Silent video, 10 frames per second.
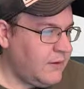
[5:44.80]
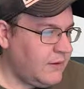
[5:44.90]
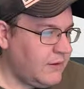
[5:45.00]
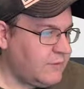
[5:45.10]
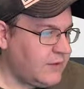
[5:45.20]

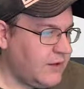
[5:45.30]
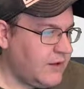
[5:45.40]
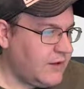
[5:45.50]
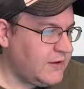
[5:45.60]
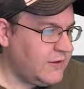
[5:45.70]
Left
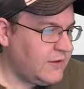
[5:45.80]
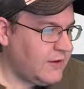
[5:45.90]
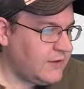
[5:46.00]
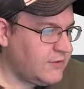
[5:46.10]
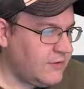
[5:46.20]
click
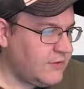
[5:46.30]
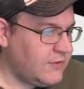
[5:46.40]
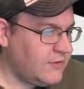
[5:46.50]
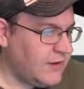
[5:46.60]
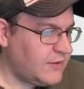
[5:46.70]
selection,
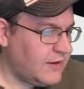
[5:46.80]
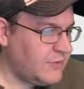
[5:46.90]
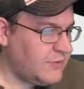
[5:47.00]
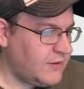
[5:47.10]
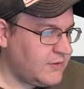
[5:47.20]
deselect
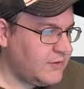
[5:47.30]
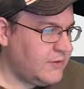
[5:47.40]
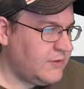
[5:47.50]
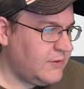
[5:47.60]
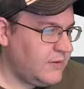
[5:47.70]
object.
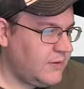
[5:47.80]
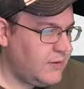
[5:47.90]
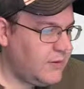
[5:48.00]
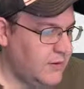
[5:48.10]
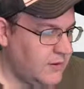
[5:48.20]

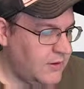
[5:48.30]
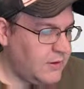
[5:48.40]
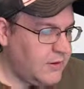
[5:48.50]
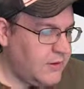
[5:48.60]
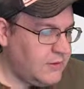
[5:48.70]

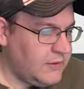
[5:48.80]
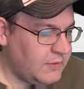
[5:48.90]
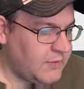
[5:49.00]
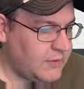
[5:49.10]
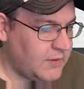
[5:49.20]

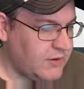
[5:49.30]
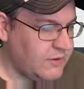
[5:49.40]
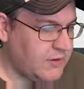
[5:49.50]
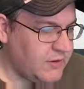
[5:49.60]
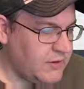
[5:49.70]
Left click by
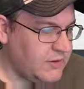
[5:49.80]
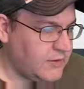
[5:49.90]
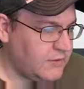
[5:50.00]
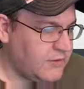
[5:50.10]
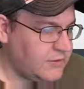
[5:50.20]
default.
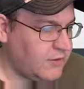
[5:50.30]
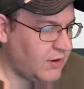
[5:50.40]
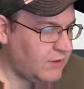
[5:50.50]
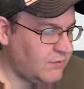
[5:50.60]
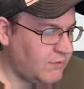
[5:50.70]
Give it a try.
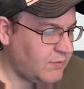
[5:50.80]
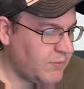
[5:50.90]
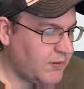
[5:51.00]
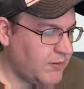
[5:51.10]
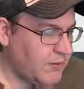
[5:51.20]
It felt
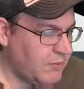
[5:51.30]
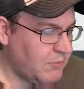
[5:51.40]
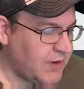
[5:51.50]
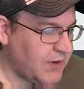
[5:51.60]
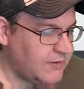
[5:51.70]
familiar,
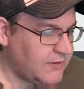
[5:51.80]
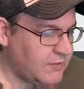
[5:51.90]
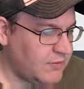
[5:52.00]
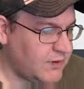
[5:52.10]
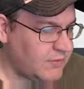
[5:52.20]
but I got stuck
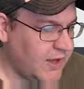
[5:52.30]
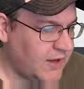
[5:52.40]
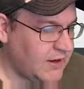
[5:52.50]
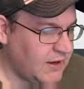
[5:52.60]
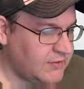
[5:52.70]
when it comes to
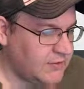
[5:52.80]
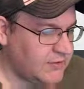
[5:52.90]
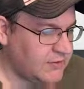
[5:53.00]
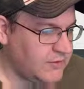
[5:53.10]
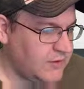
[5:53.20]
adding
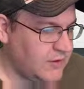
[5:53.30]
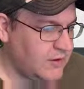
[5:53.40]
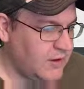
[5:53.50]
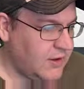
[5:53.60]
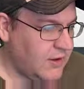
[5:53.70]
objects.
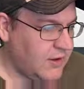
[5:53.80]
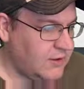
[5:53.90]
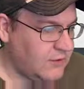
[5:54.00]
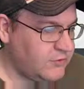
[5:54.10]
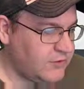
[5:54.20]
I
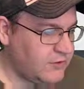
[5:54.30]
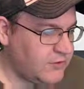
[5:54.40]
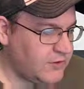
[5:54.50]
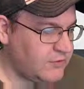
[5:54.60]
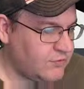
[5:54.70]
know
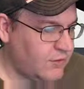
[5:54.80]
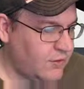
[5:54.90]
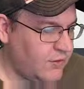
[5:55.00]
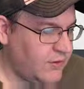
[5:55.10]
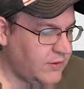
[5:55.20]
Shift
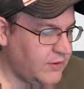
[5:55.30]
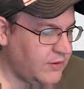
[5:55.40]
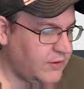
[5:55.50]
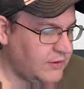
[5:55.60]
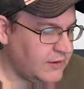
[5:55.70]
Control
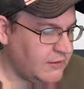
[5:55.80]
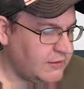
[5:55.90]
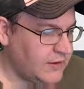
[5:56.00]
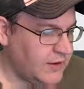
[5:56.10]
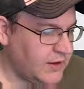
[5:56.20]

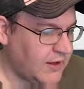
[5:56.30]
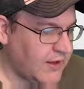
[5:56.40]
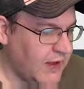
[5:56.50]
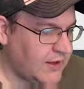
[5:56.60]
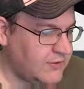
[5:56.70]
left
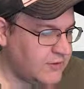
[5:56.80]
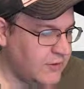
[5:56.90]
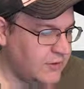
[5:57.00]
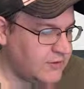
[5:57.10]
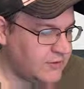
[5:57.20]
clicking adds new
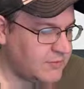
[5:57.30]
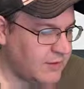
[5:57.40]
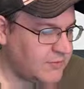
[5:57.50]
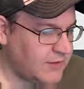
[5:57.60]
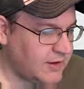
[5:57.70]
object to
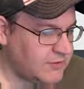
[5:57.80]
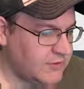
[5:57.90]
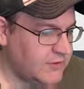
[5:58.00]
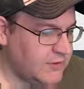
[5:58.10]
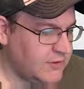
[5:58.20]
my selection.